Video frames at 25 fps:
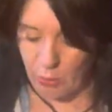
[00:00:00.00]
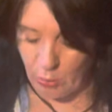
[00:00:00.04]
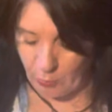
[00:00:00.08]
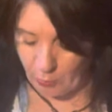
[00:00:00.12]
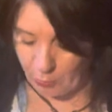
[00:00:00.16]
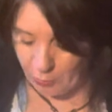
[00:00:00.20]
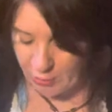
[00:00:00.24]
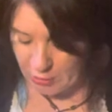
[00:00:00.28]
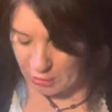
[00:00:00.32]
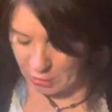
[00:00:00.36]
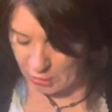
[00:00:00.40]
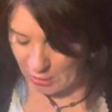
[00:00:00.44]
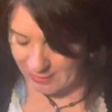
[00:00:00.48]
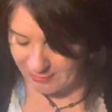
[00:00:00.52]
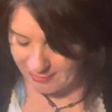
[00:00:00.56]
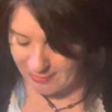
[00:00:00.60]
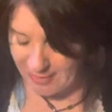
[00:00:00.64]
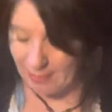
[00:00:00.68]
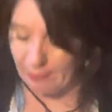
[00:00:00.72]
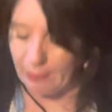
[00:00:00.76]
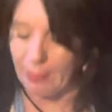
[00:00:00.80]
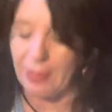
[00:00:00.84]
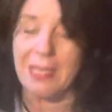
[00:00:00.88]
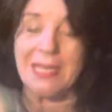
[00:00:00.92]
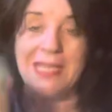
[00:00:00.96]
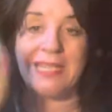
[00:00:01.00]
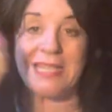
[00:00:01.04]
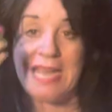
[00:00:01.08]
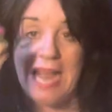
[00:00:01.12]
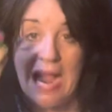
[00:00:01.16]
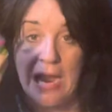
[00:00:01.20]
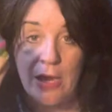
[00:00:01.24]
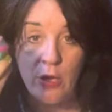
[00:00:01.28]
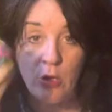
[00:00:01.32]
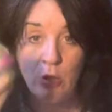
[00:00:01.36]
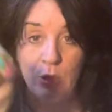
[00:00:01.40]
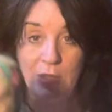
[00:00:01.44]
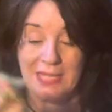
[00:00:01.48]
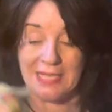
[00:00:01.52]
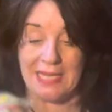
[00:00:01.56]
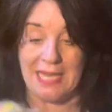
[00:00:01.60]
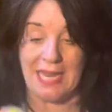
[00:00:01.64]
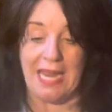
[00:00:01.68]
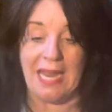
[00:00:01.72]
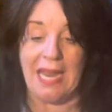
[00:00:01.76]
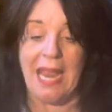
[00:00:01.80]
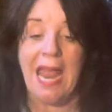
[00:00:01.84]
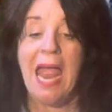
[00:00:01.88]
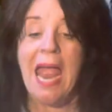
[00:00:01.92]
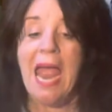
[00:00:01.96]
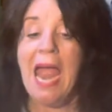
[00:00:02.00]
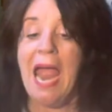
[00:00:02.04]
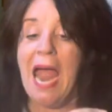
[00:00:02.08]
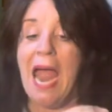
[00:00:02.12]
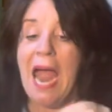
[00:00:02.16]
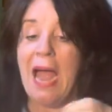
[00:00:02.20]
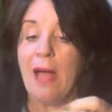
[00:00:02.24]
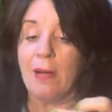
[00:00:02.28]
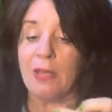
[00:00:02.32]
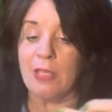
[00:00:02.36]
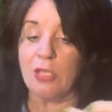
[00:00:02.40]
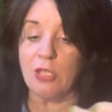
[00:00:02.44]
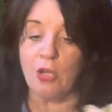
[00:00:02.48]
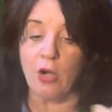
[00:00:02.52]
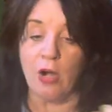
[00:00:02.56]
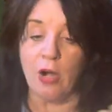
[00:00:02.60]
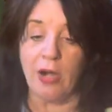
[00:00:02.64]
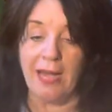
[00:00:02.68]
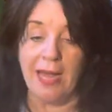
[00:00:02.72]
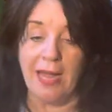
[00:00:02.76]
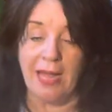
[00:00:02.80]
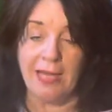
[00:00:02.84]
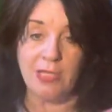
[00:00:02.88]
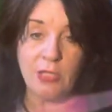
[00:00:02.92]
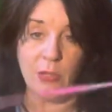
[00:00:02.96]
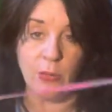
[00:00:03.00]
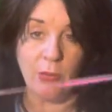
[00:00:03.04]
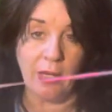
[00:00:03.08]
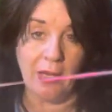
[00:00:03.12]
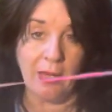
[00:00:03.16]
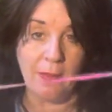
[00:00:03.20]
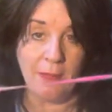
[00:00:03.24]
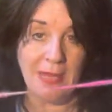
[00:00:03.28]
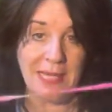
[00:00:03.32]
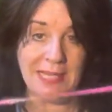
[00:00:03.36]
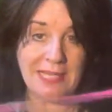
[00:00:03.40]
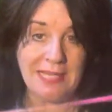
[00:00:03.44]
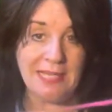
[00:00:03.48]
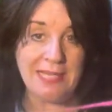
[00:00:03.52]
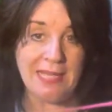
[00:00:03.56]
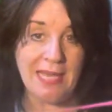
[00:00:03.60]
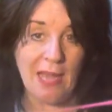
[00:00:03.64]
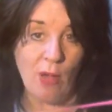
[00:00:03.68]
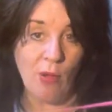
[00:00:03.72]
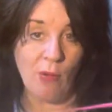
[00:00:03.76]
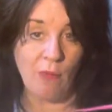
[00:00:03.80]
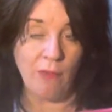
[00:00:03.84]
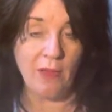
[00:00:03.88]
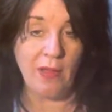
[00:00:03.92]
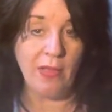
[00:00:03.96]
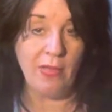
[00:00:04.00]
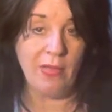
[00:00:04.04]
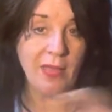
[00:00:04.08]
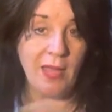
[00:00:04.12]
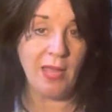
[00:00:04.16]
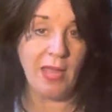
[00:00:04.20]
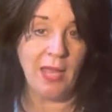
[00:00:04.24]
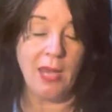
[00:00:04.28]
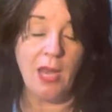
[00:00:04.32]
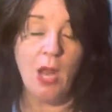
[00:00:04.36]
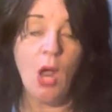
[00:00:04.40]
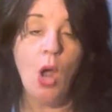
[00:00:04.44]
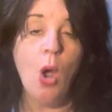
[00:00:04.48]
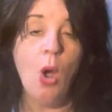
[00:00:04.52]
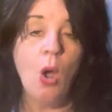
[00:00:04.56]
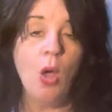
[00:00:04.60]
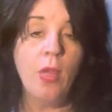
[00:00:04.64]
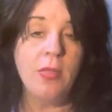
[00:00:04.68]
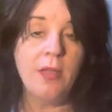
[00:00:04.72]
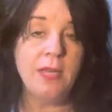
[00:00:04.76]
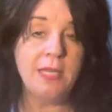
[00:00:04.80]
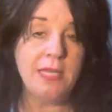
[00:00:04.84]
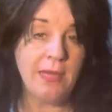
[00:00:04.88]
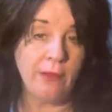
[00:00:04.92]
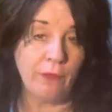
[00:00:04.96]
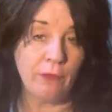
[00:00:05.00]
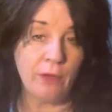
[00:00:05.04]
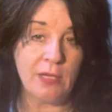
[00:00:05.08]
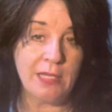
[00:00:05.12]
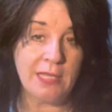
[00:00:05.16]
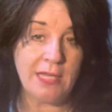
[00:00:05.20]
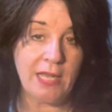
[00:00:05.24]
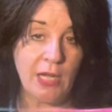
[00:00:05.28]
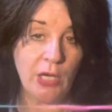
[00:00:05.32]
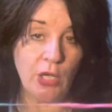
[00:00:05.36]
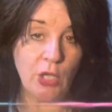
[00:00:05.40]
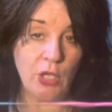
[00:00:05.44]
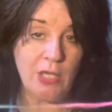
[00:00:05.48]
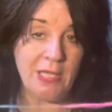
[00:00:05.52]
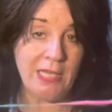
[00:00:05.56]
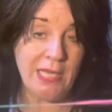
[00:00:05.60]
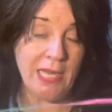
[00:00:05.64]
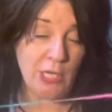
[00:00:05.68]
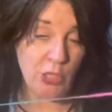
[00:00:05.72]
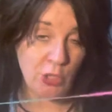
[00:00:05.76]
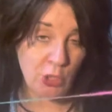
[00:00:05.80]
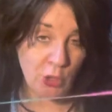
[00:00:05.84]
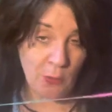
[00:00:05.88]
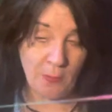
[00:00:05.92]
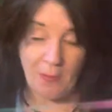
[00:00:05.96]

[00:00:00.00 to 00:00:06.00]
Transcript: appreciate that because now you see how I started out doing it myself and then the difference that a good teacher